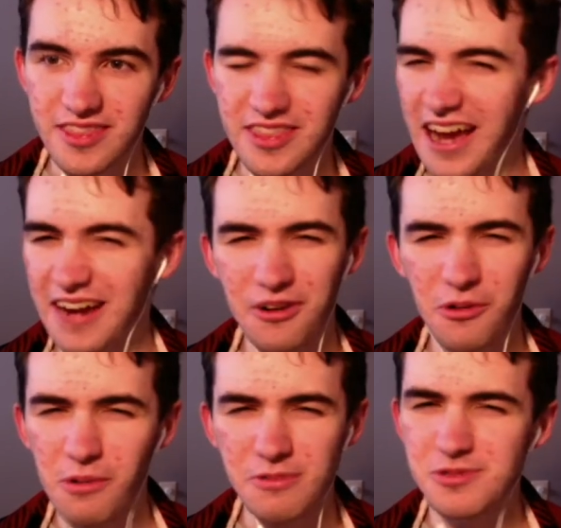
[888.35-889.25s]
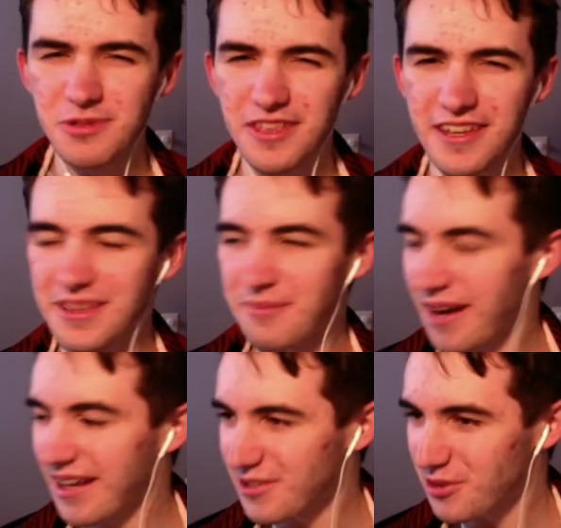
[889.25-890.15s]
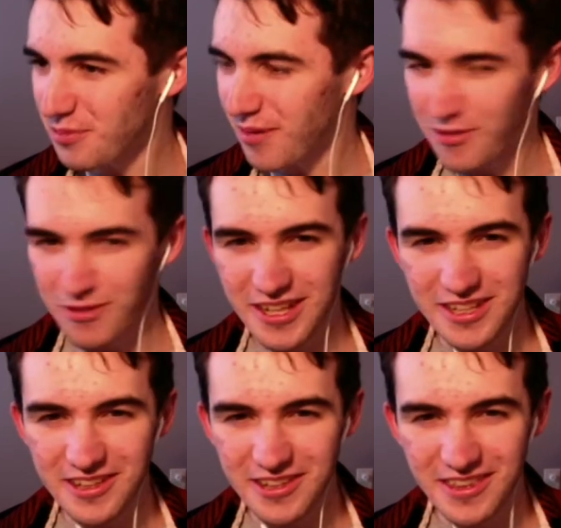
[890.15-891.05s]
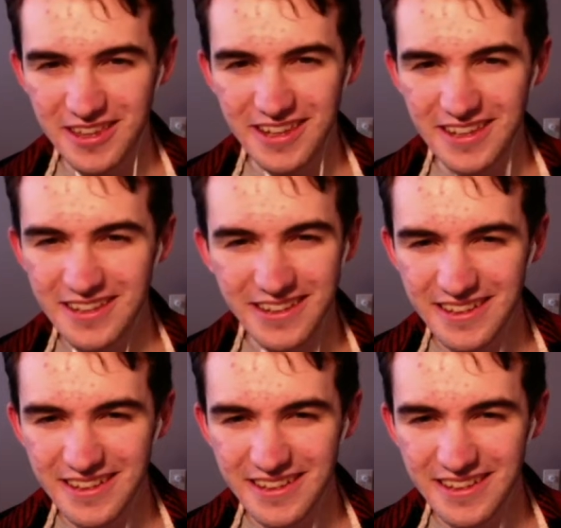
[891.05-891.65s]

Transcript: I don't know what was with like the My Little Pony thing.